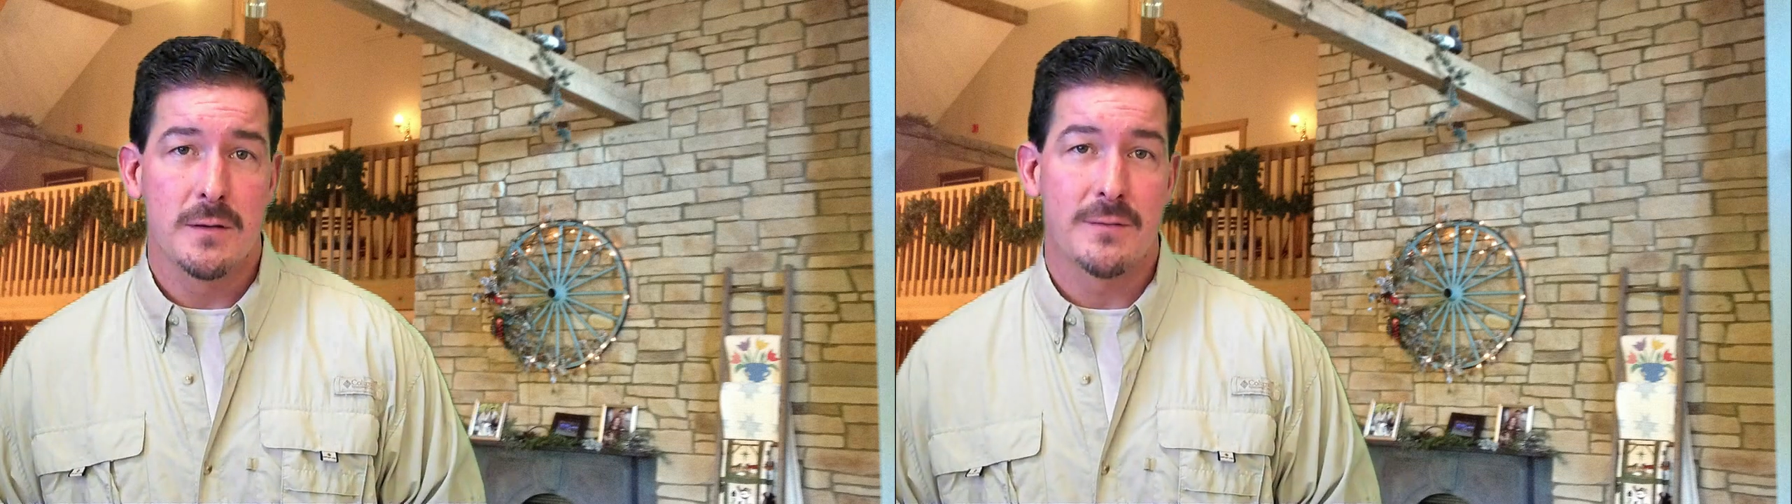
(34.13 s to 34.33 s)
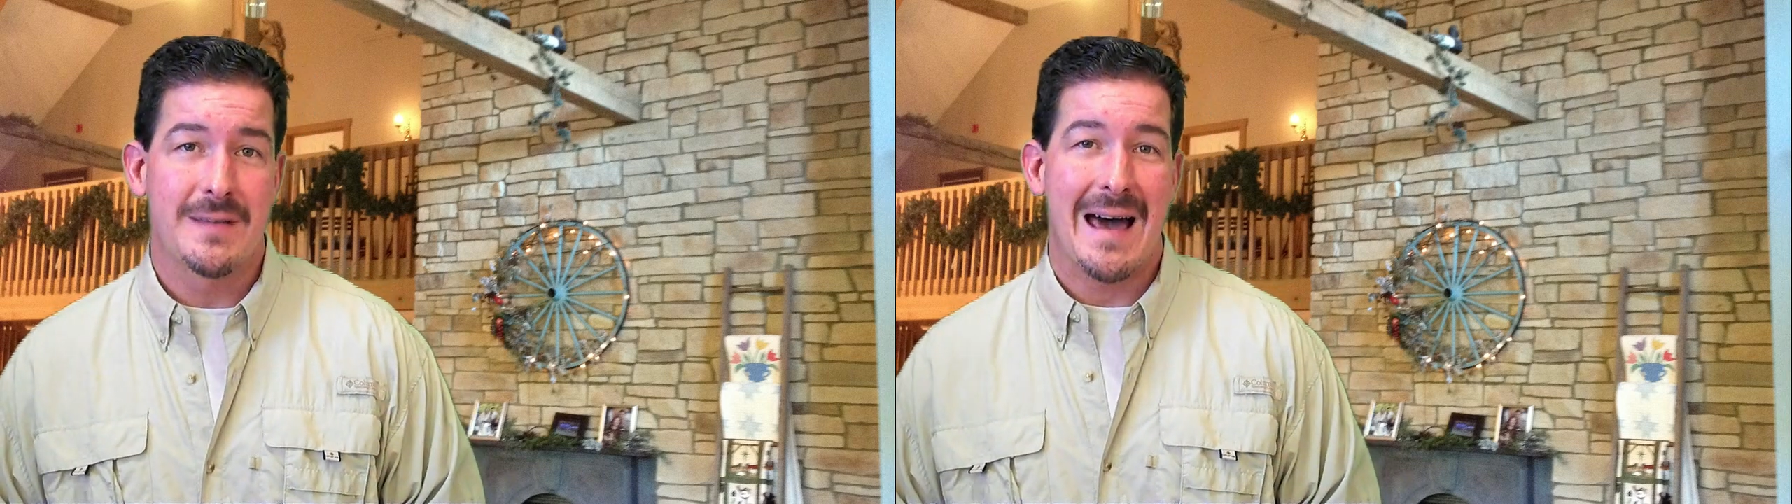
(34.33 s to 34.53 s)

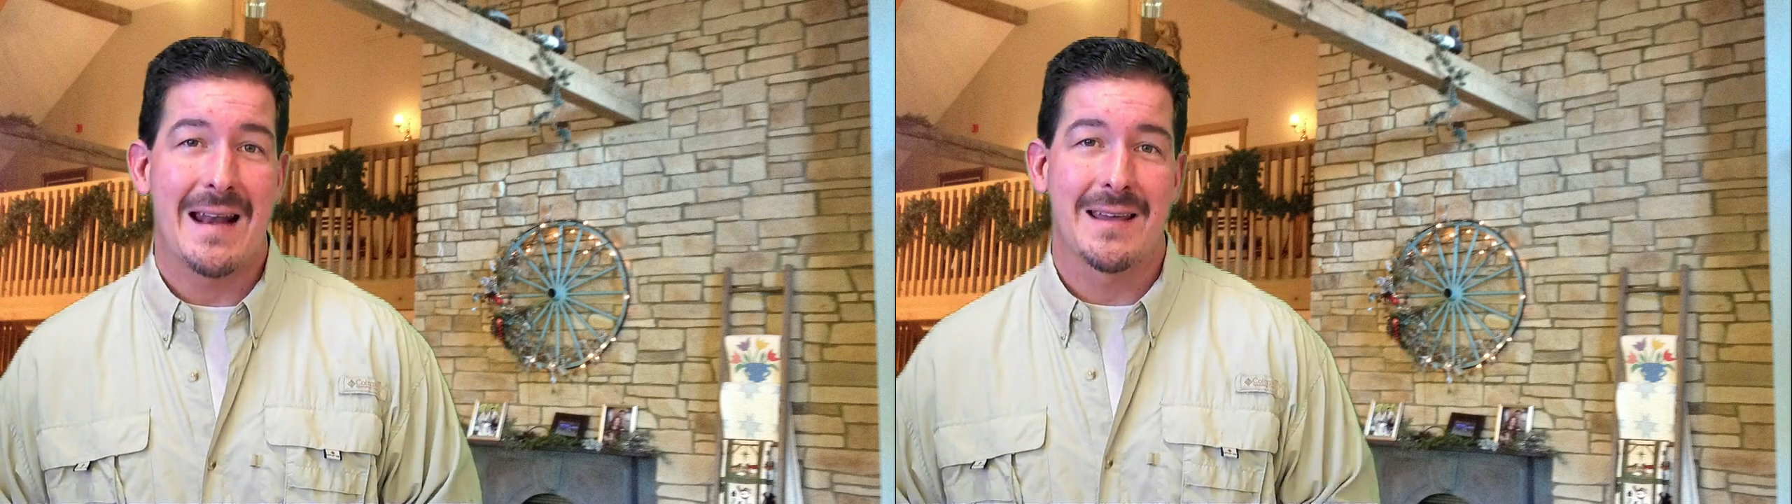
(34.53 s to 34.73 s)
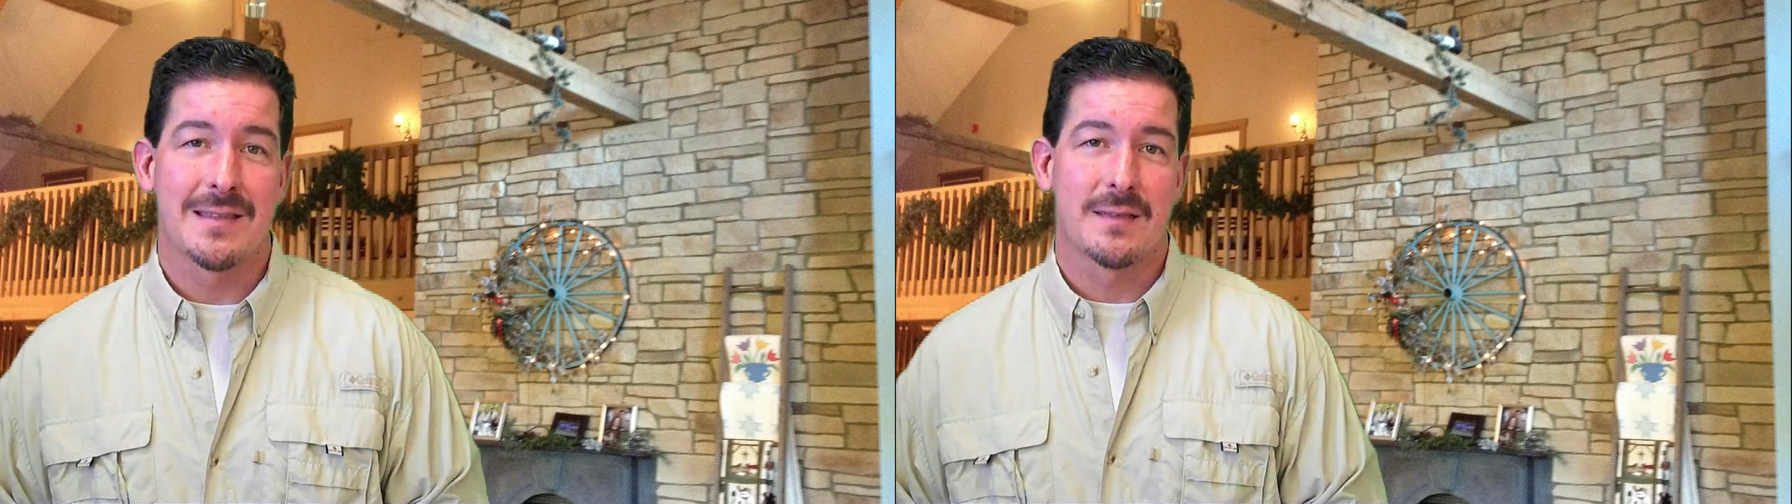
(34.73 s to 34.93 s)
you've got
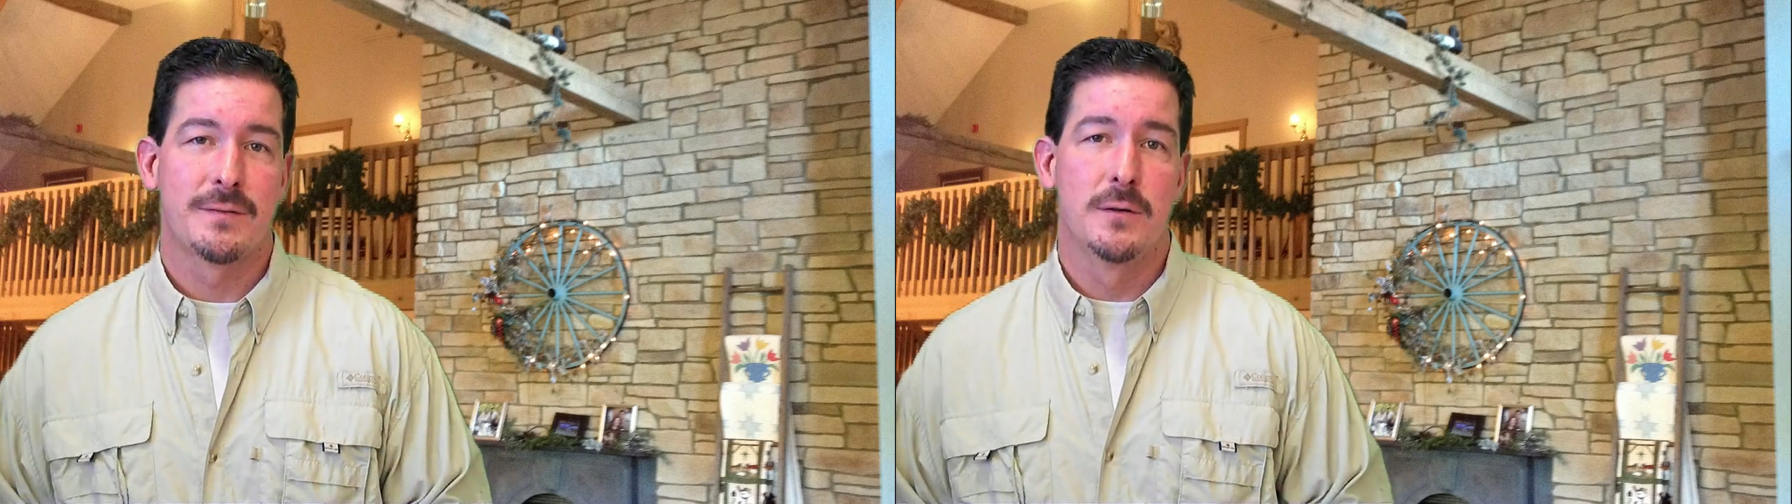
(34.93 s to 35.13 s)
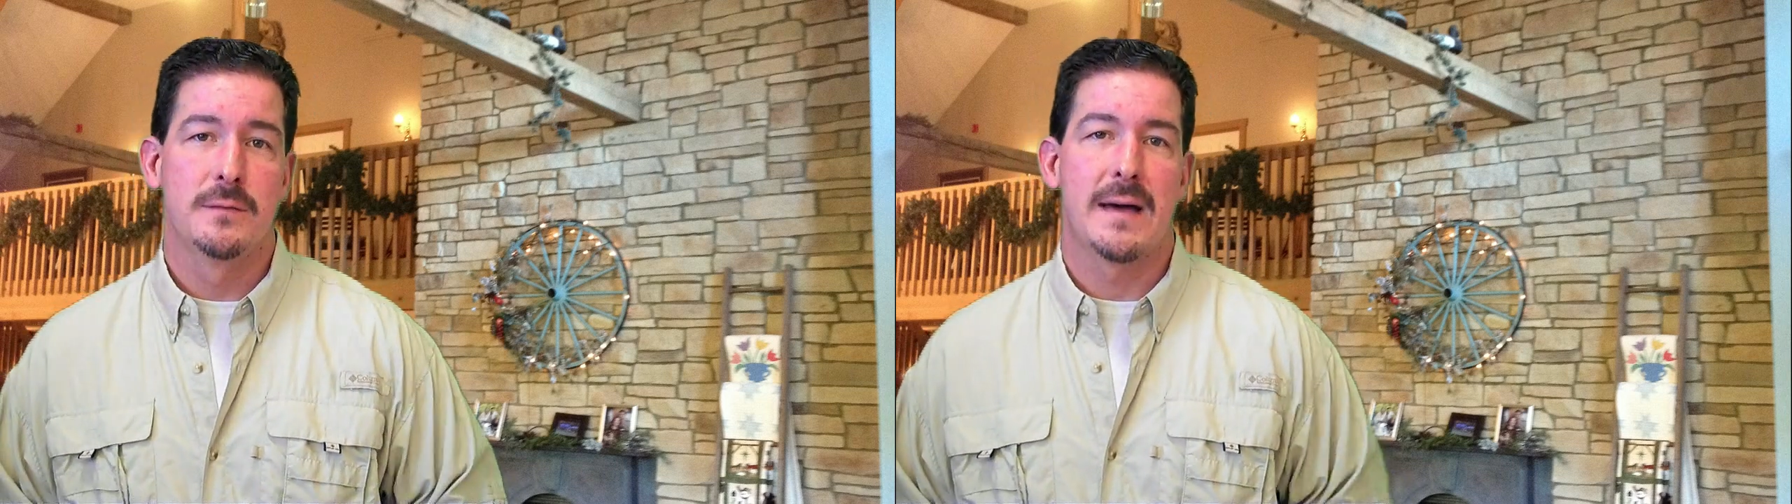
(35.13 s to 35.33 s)
to get the
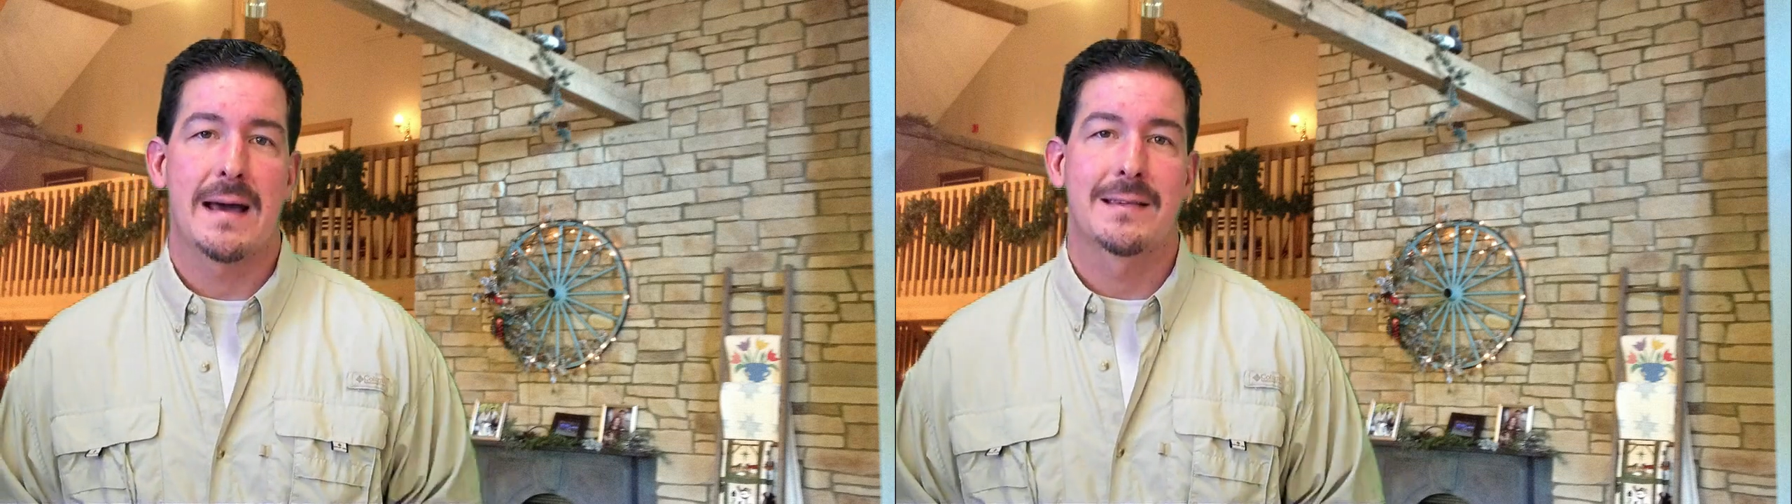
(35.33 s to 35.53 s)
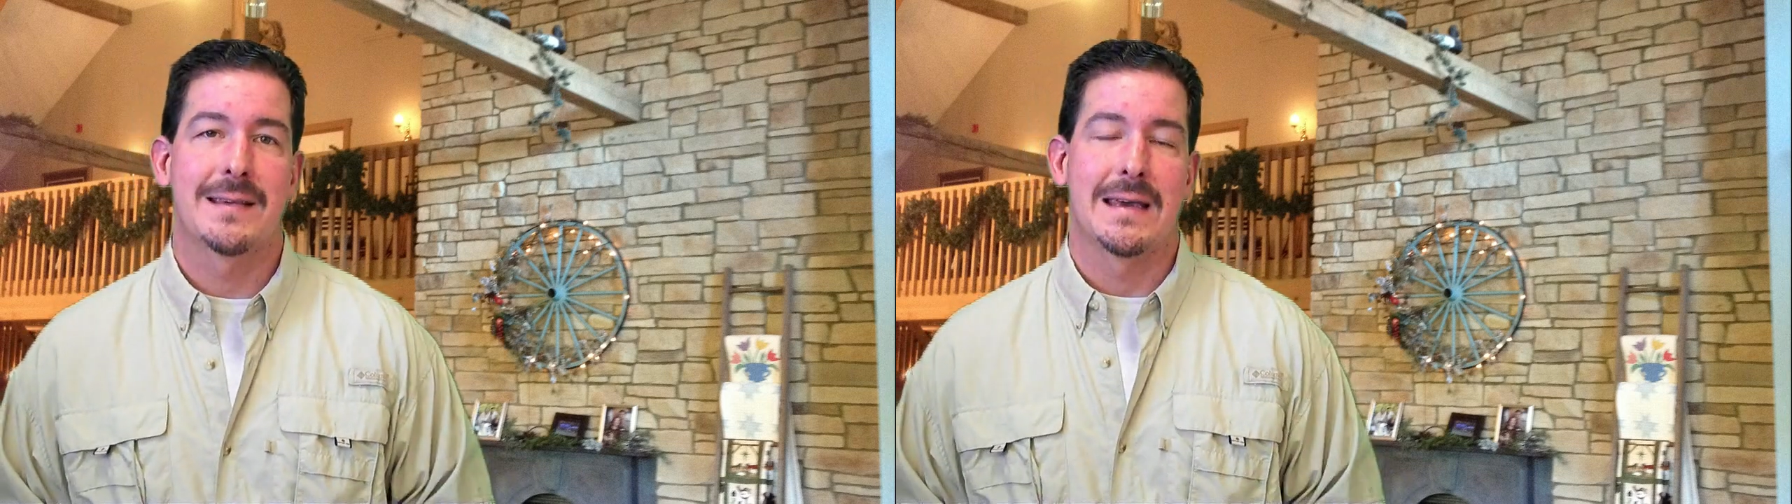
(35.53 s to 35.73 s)
flu
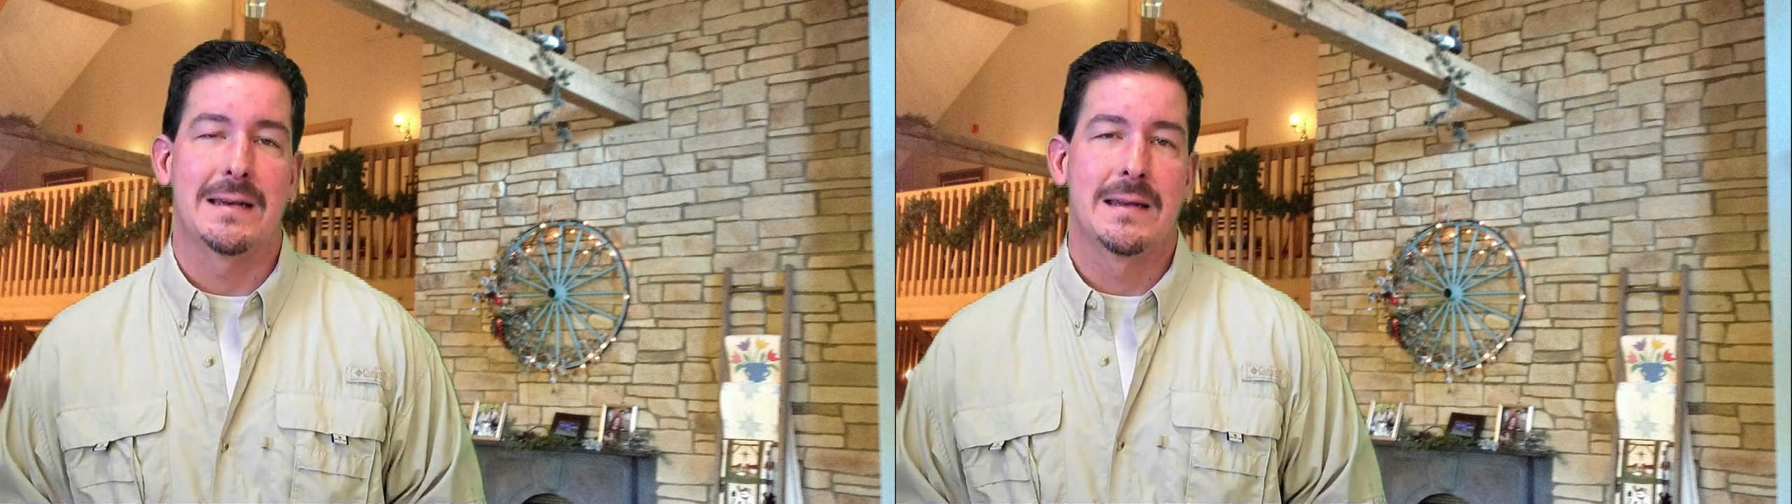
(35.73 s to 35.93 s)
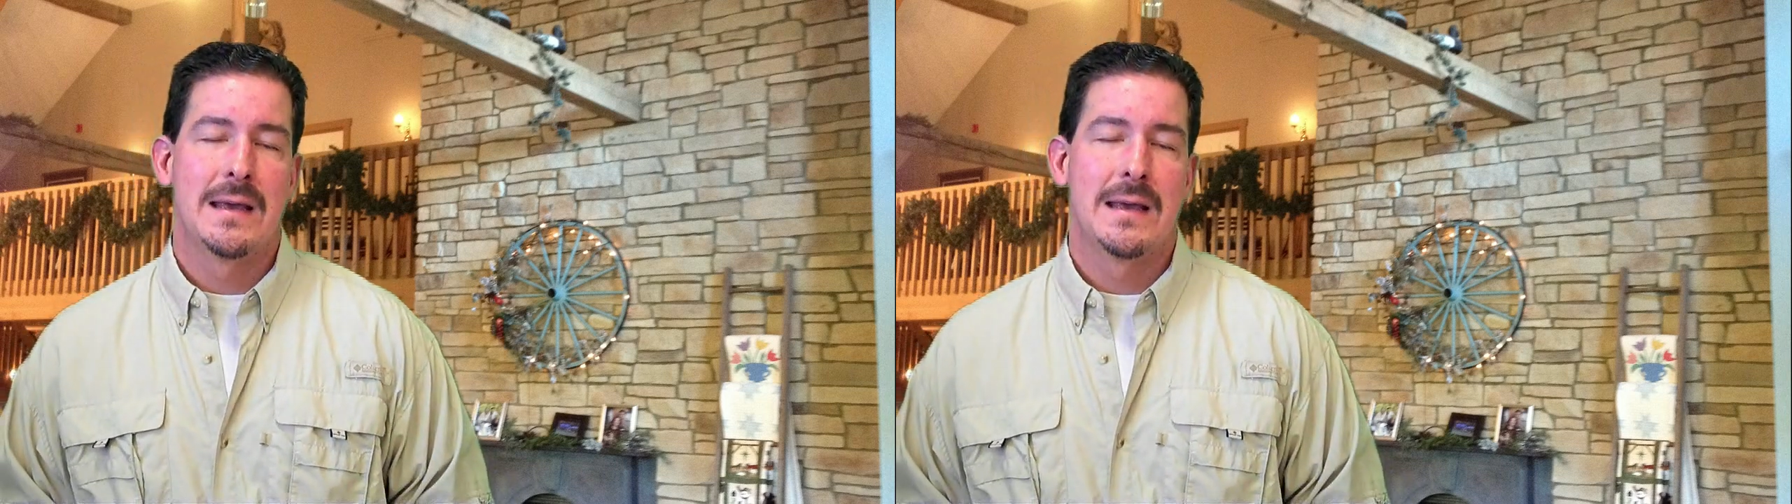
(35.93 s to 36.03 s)
vaccine.